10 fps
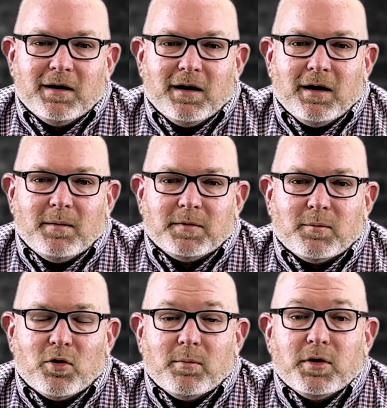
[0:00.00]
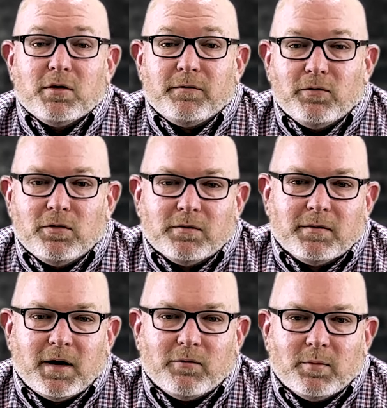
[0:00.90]
the more beautiful
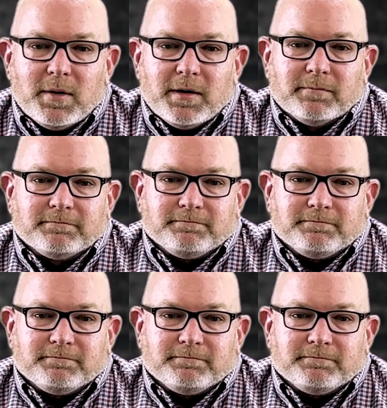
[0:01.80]
that will be.